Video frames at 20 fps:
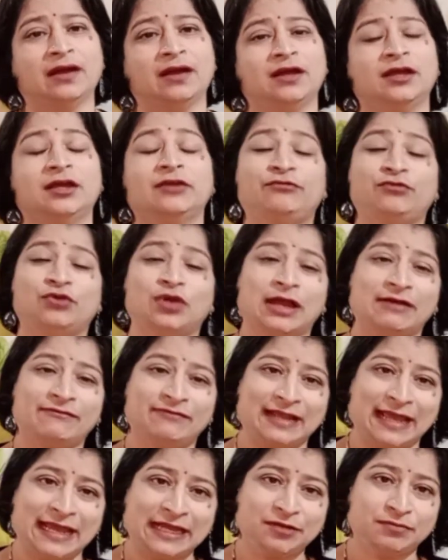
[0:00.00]
If you have
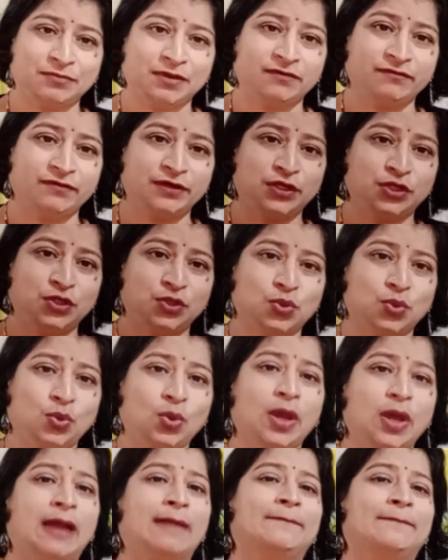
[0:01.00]
liked my video,
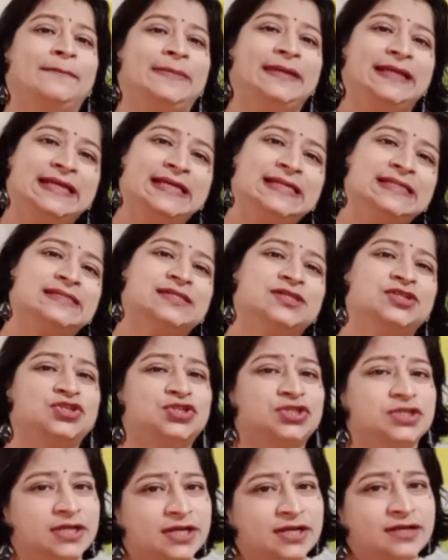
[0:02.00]
please share